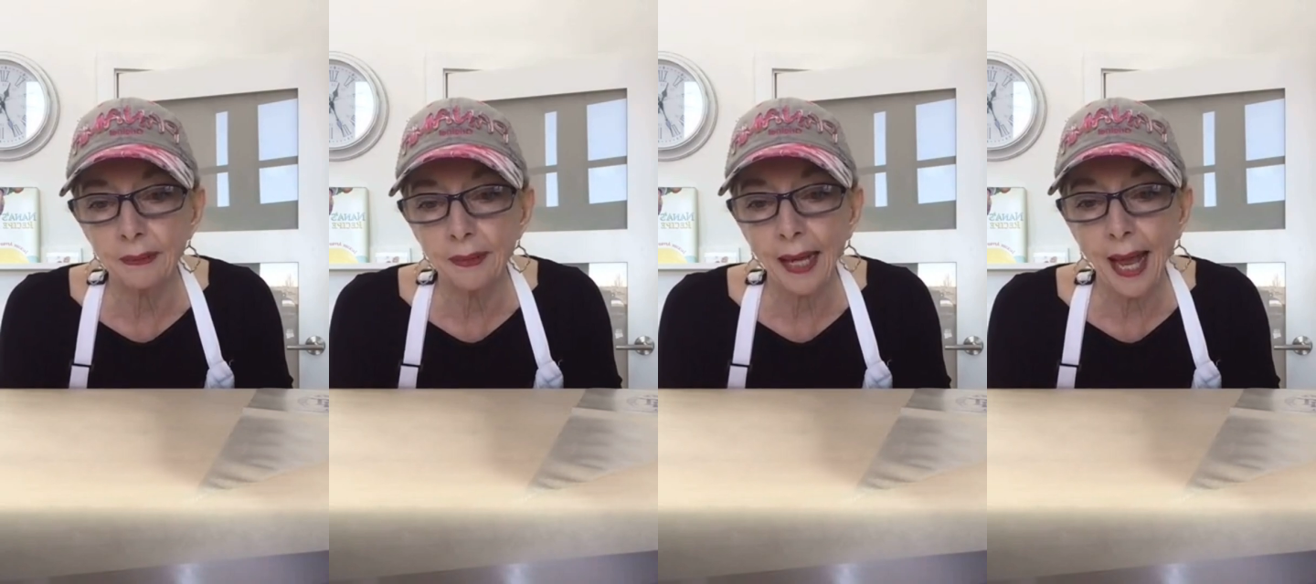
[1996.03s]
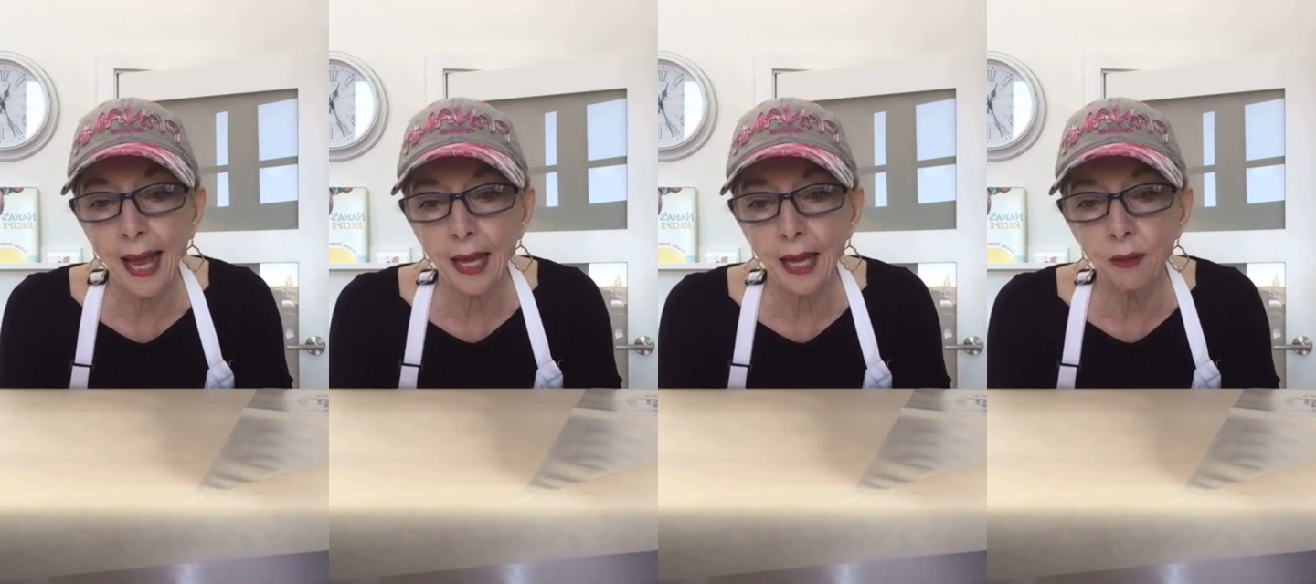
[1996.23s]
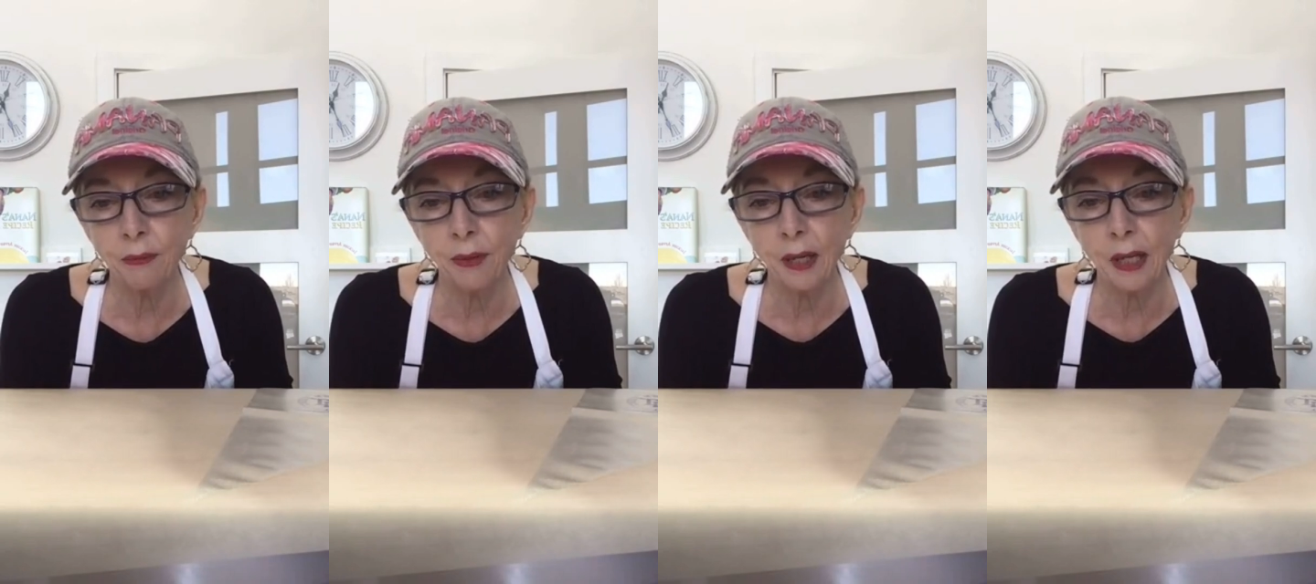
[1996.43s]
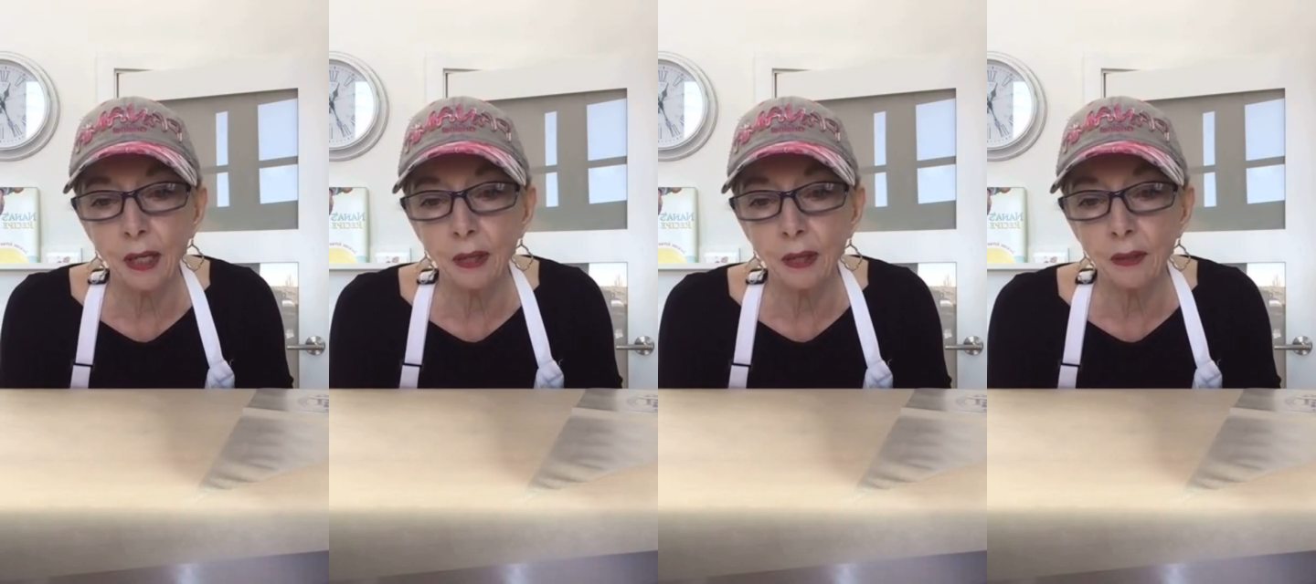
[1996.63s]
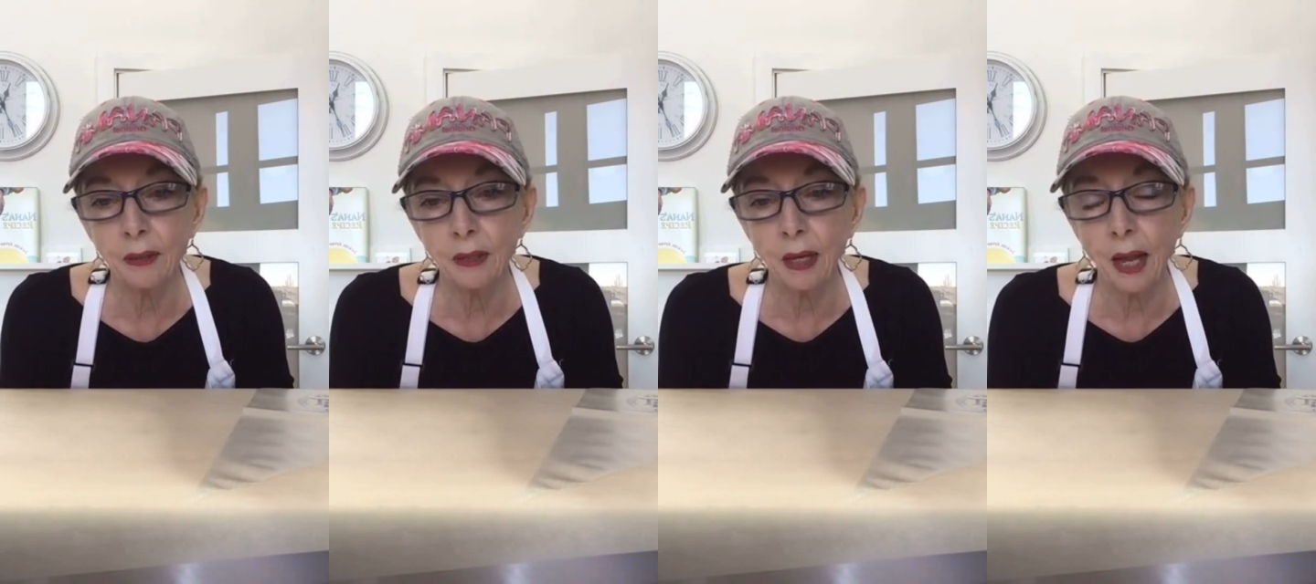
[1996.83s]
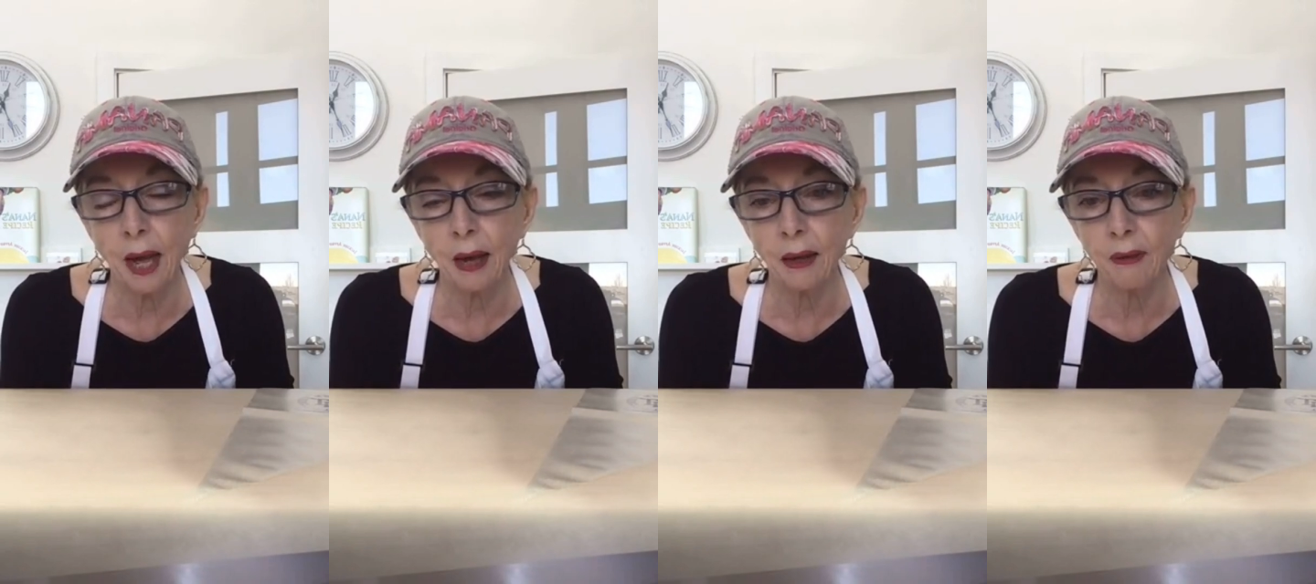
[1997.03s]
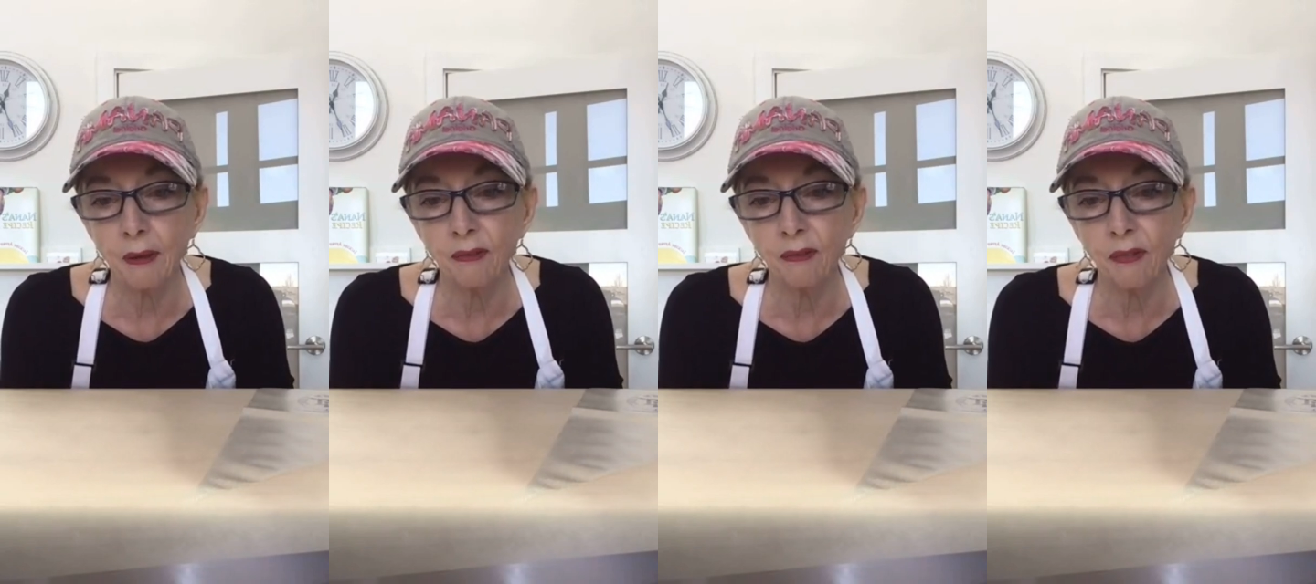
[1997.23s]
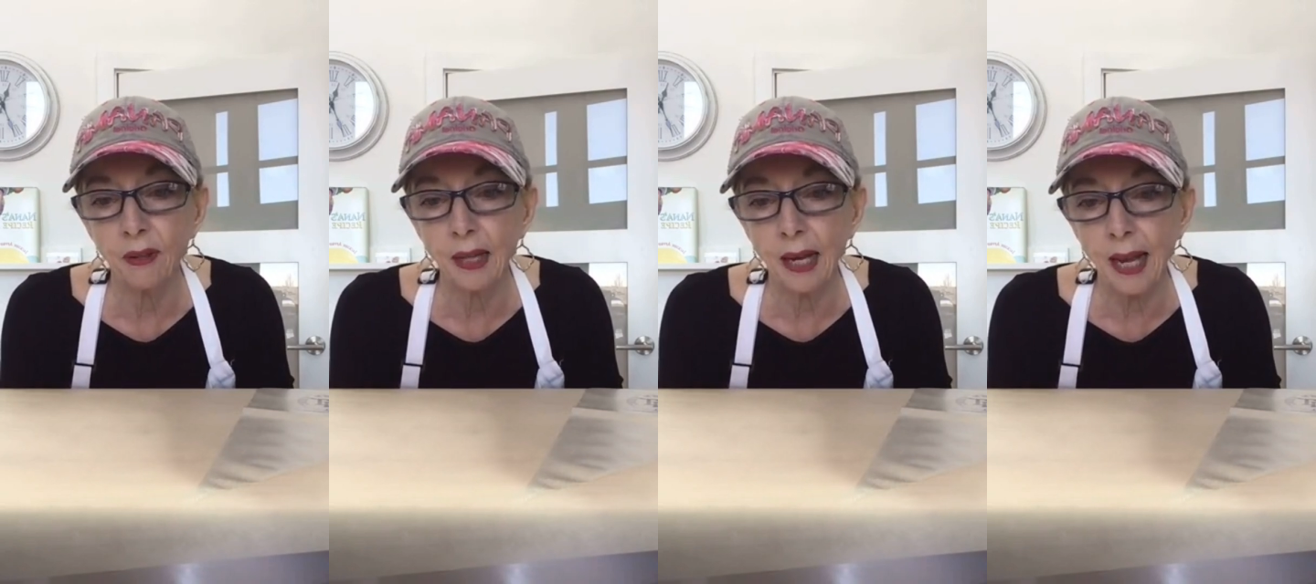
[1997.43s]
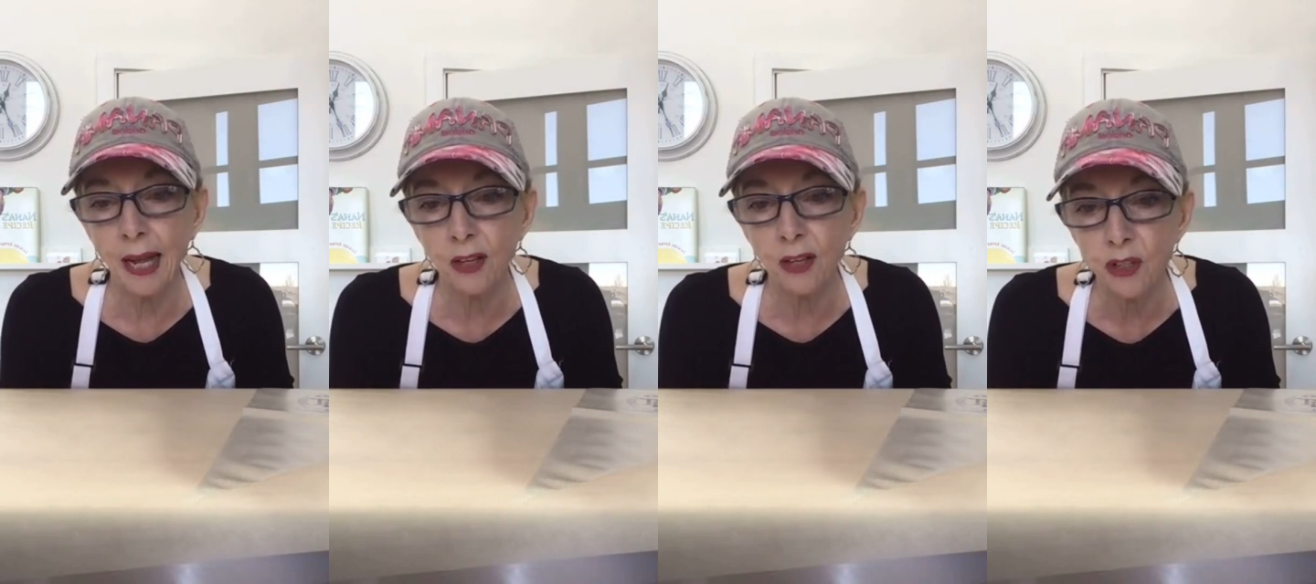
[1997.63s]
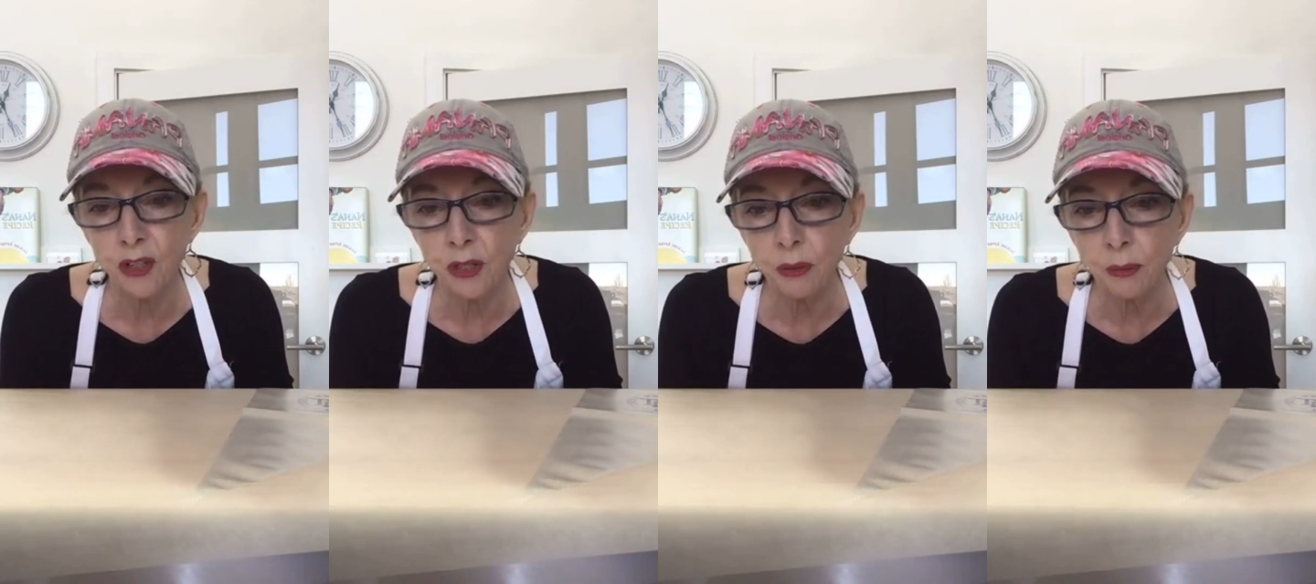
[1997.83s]
had really good luck for the
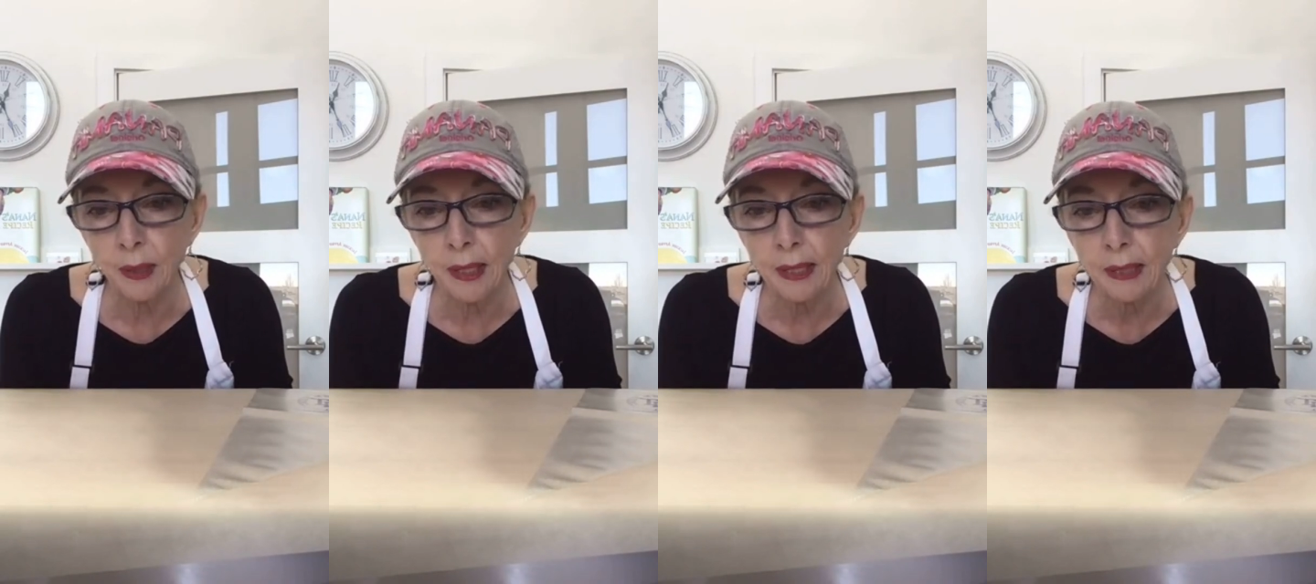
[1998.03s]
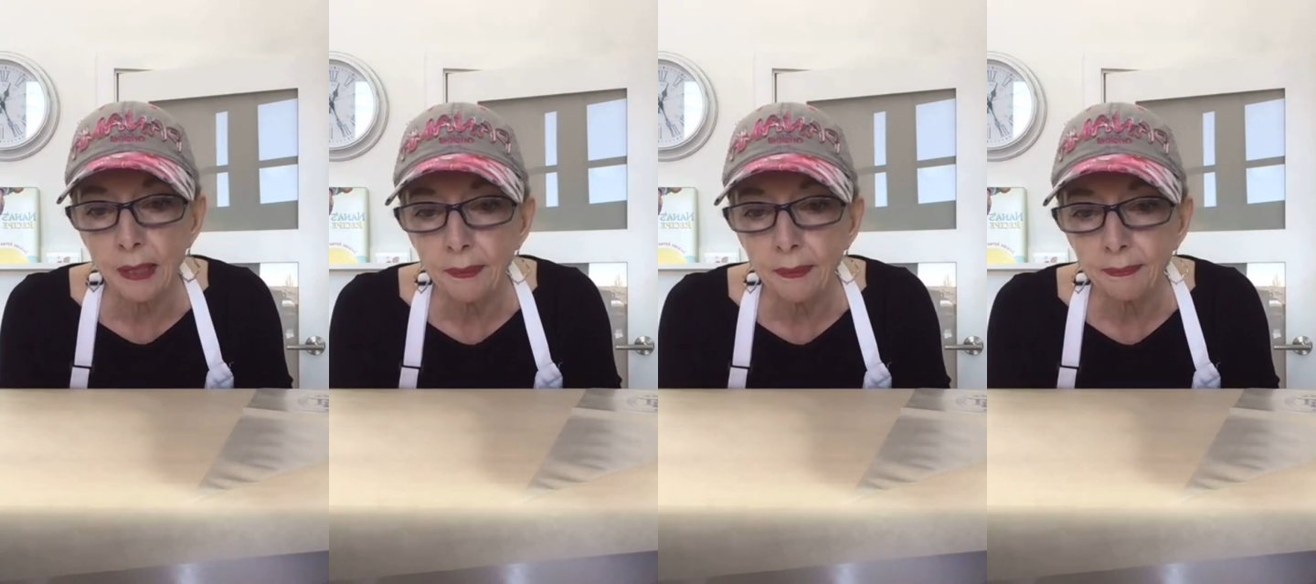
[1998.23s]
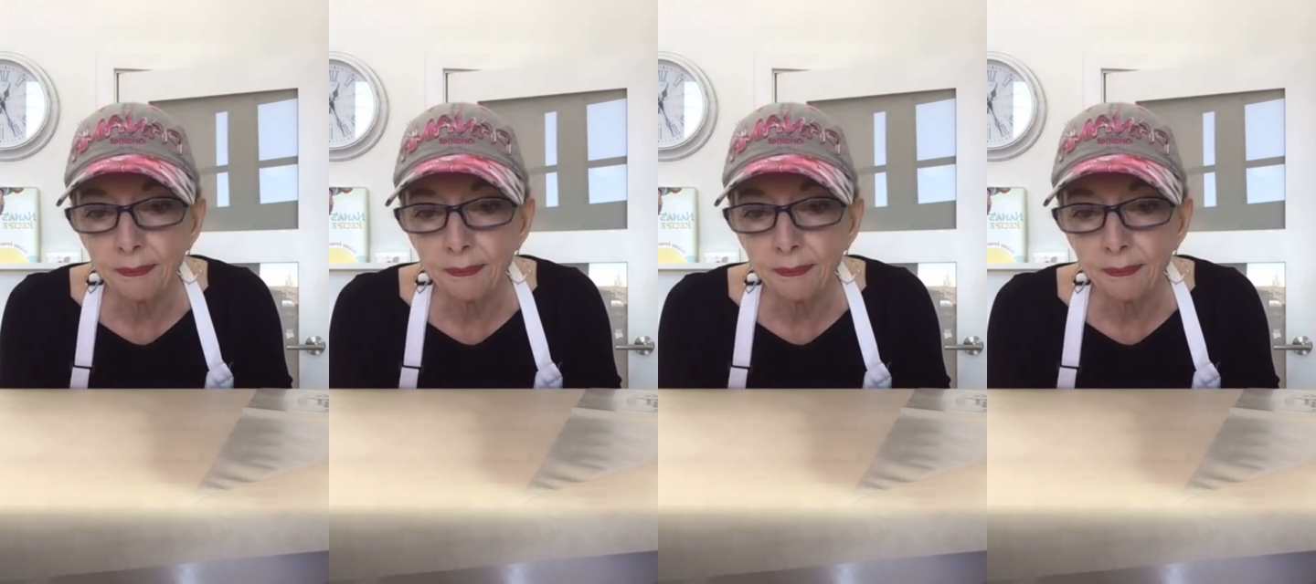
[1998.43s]
last 2 weeks.